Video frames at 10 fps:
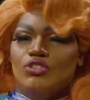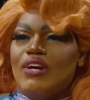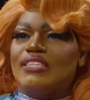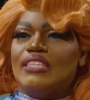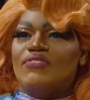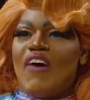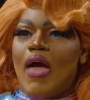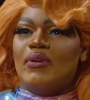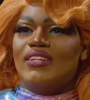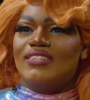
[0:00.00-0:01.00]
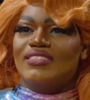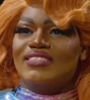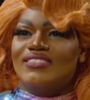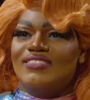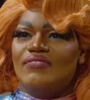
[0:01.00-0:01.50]
dresses
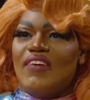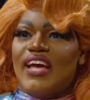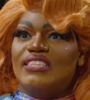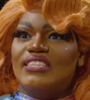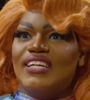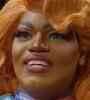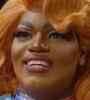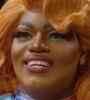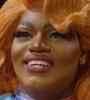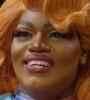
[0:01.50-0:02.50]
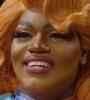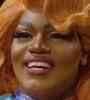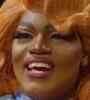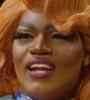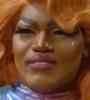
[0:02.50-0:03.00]
fabulous, fancy.
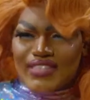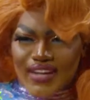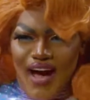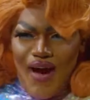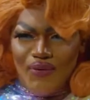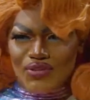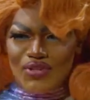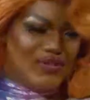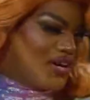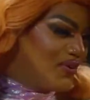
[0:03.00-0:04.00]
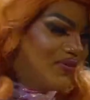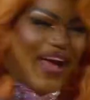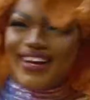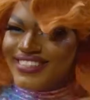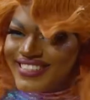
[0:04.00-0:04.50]
And I was like, oh, you're
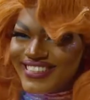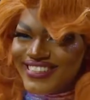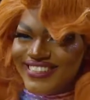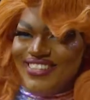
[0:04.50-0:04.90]
correct.